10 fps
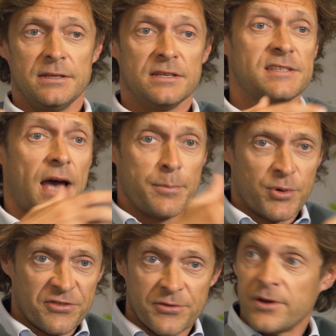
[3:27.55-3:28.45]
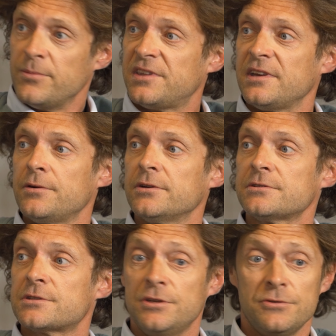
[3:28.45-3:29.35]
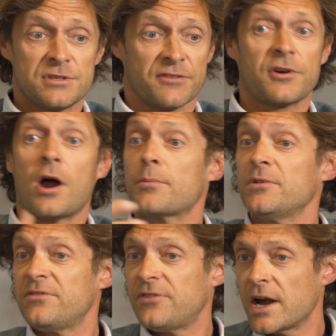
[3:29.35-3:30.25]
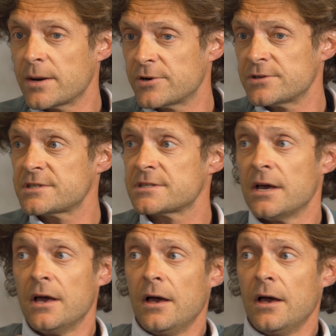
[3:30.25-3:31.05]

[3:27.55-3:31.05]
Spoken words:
The type of materials, the use of carbon fibers,